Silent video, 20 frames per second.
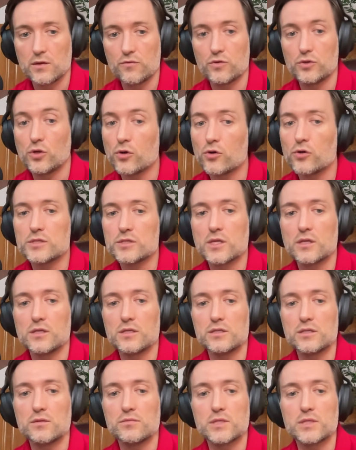And if we don't understand
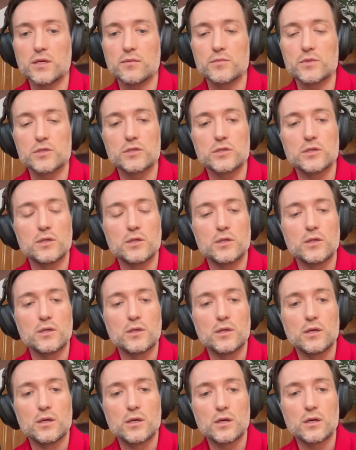these systems
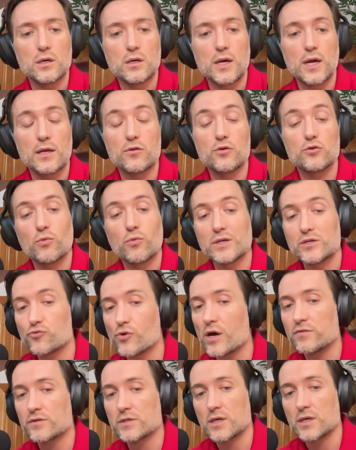uh, and what
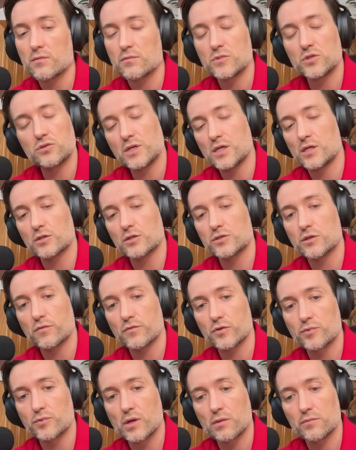drives them, you cannot
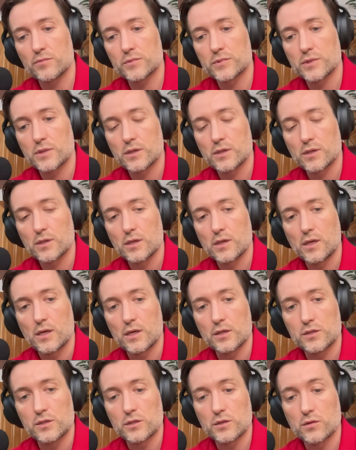solve the problems.
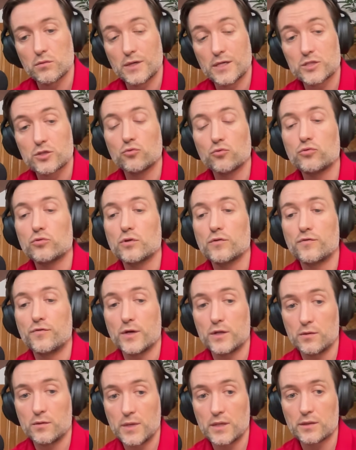And so let's go to the
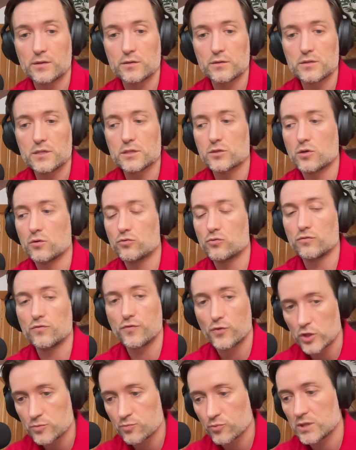fundamentals, let's go to
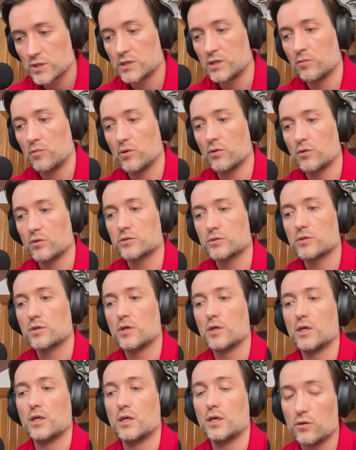first principles
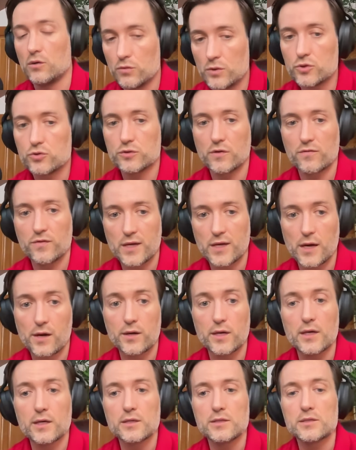in each one of the
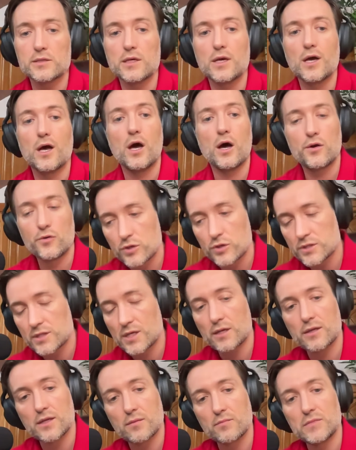areas,
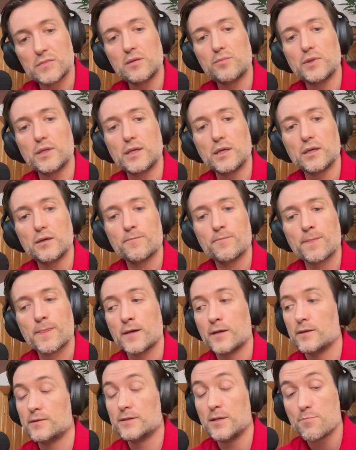understand them deeply,
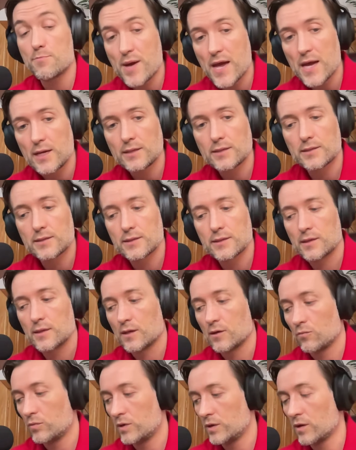debate
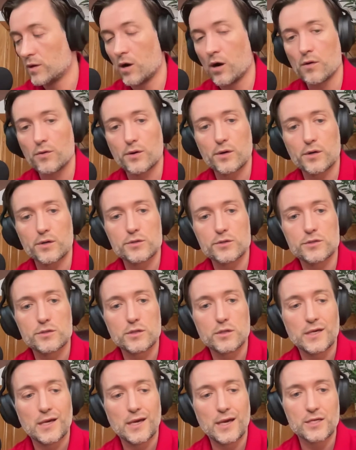with
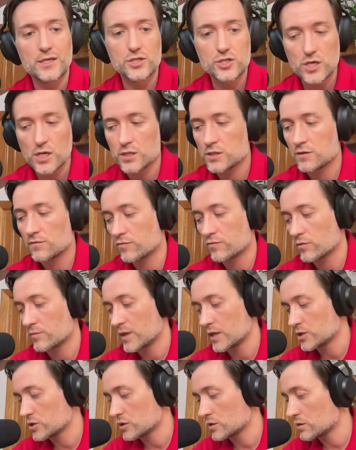others, exchange
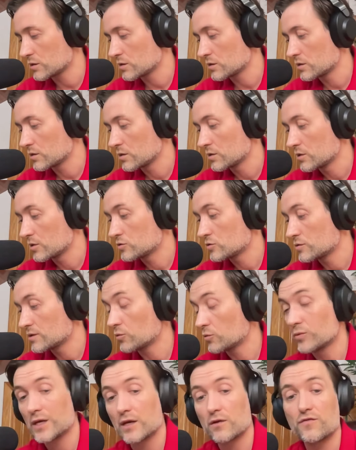information so
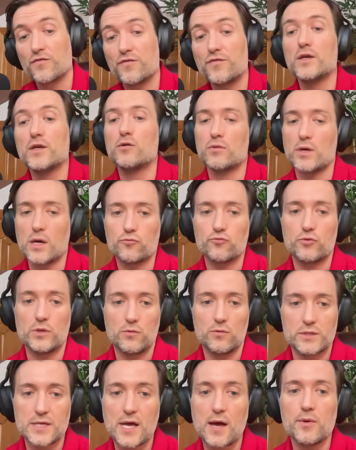that we can figure out
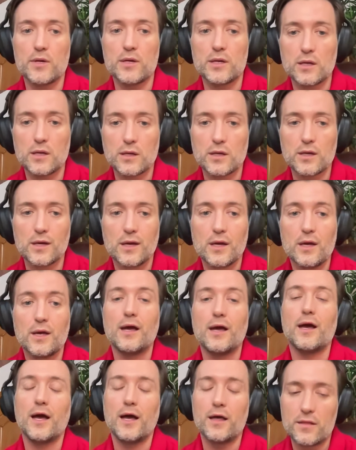really what's happening
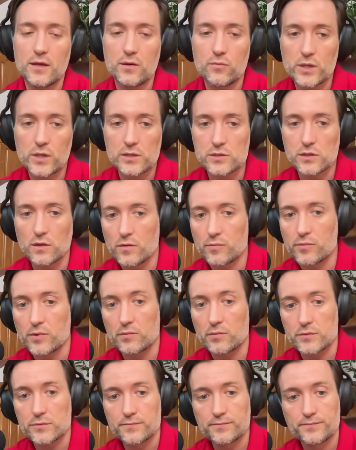and then we can solve the
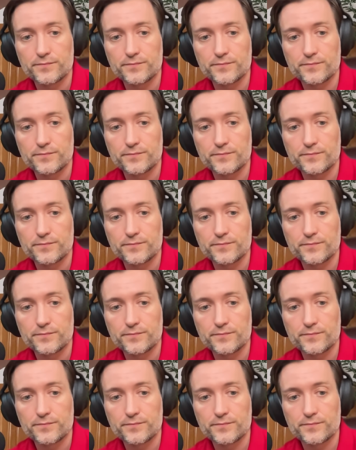problem.